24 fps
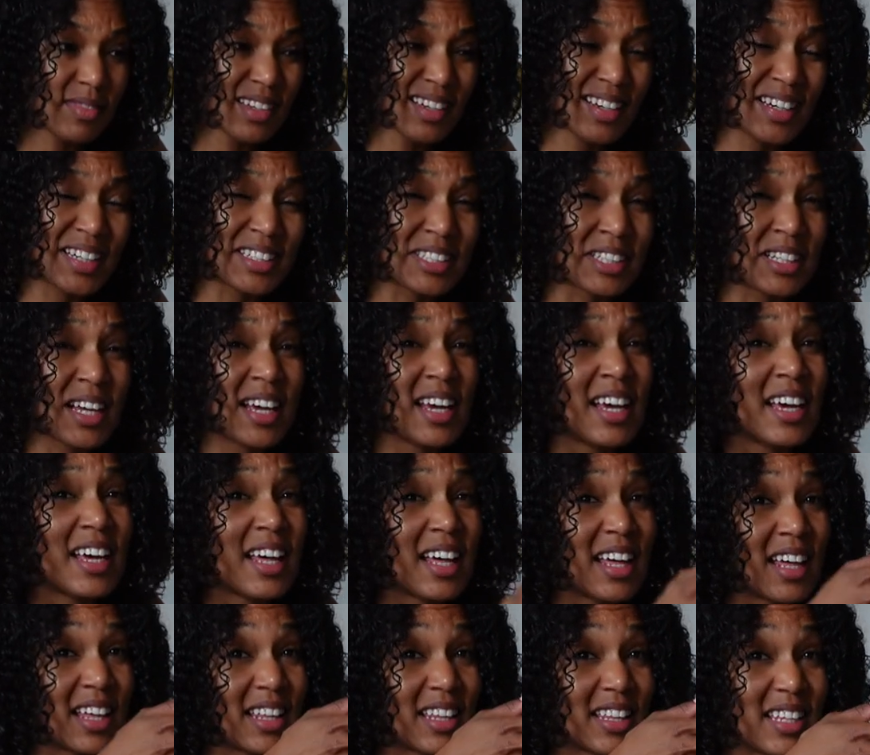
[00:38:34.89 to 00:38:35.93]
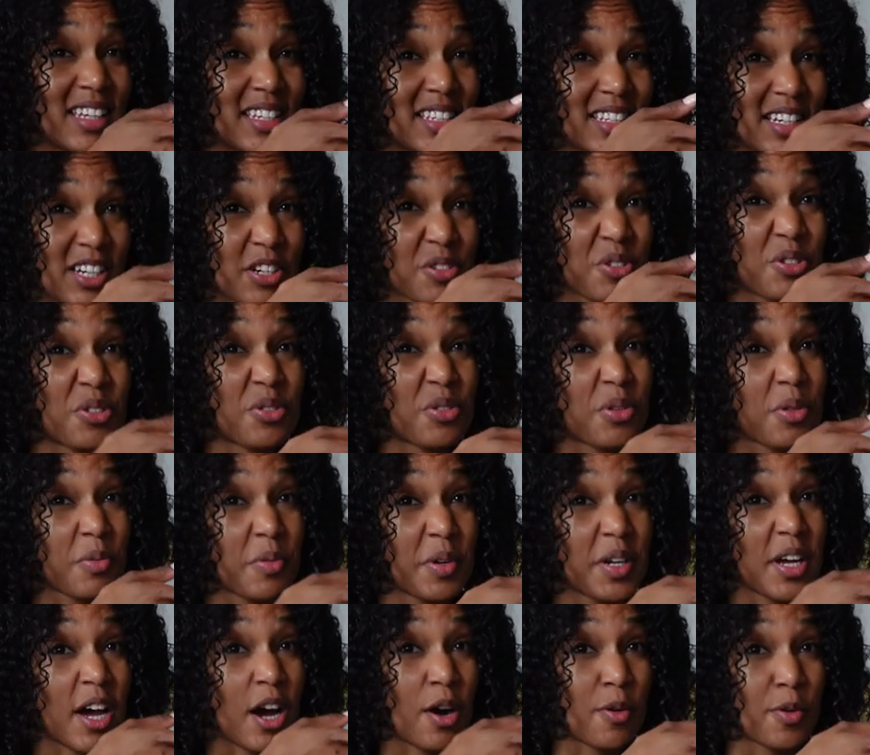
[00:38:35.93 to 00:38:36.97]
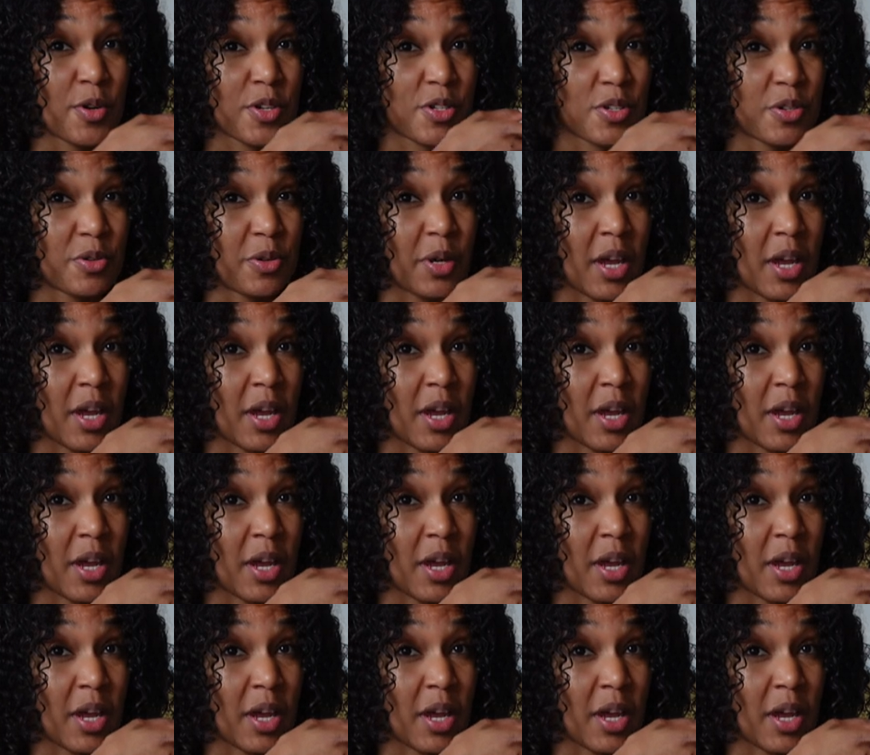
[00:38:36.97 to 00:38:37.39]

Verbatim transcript: because these nails took 3 hours, no